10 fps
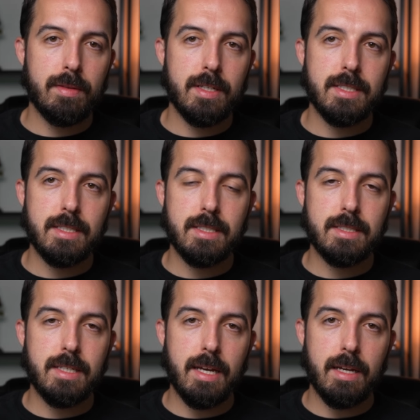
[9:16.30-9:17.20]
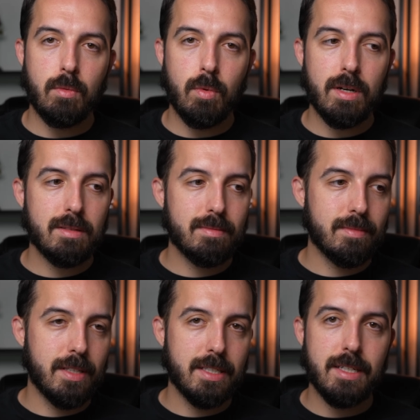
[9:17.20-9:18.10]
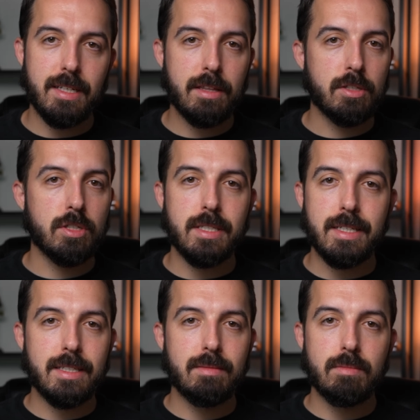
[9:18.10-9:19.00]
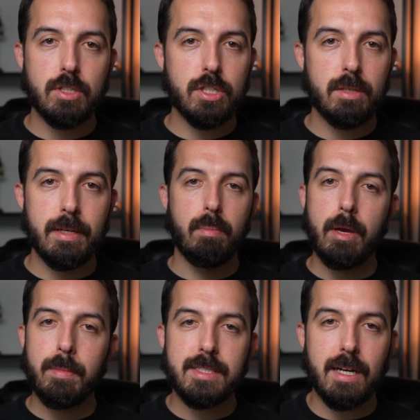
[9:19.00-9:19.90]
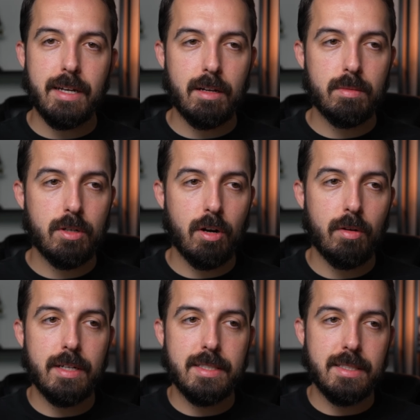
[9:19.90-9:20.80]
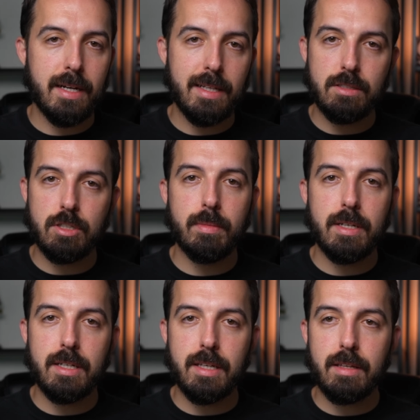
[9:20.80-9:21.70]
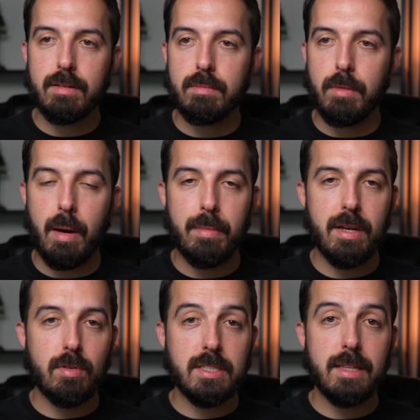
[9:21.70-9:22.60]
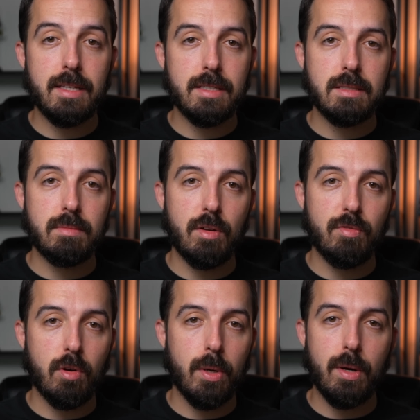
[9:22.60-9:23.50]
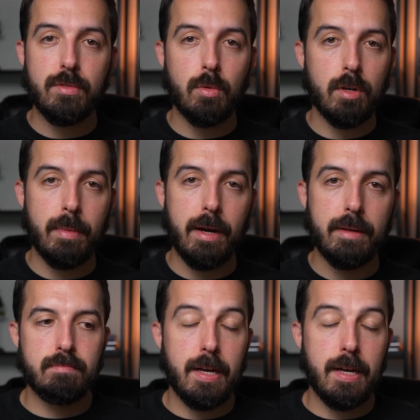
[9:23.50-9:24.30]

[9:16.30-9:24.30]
this is to say, well, this hadith just isn't legitimate. Maybe Sahih al-Bukhari is not a legitimate hadith. Muhammad never said this, therefore we don't have to worry about it.